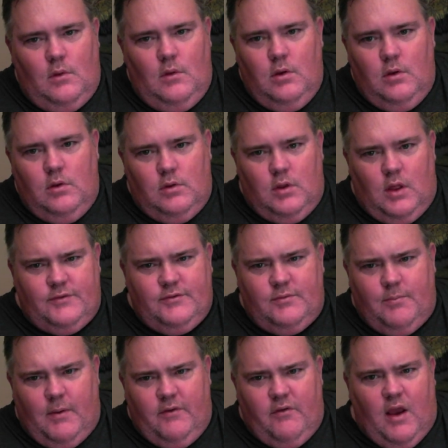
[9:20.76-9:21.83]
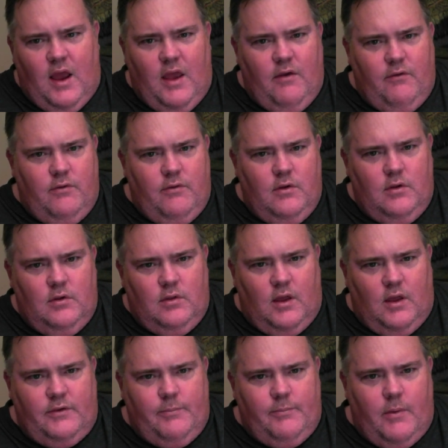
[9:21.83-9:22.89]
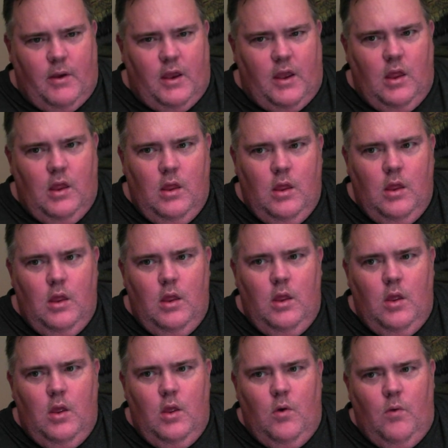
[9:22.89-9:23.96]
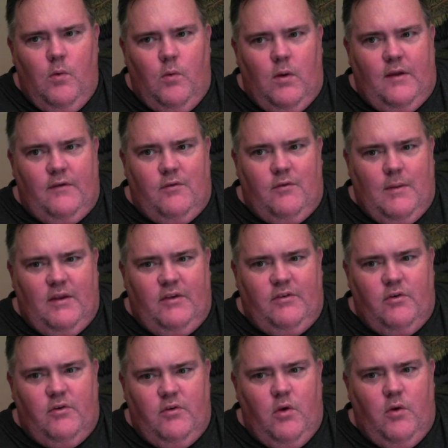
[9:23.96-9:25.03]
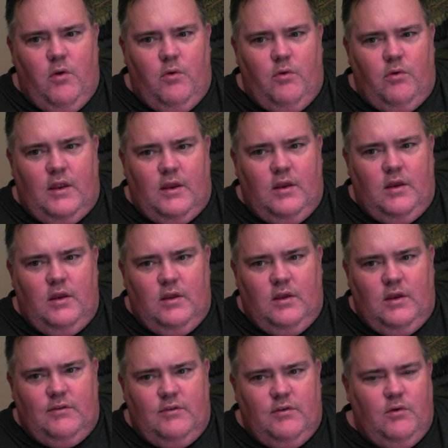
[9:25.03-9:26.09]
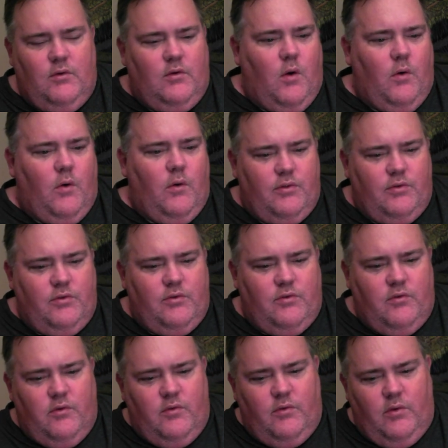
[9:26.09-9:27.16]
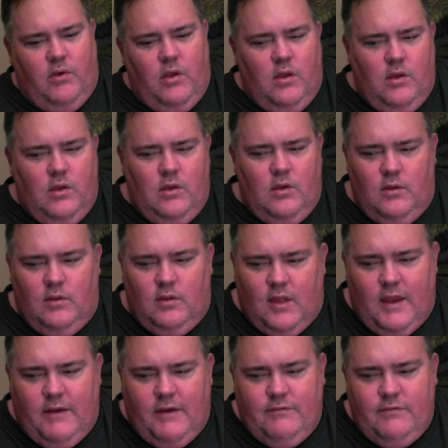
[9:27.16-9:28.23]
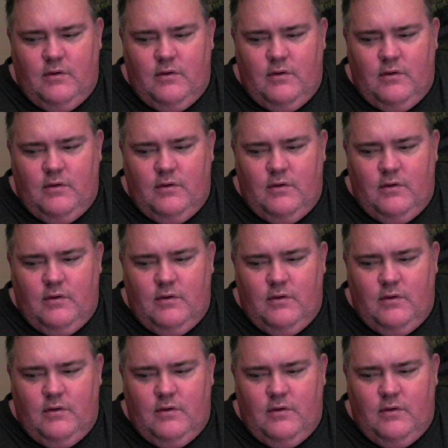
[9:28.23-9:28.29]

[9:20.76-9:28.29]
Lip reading: lost my drive, lost my whatever makes you that gets you going through life.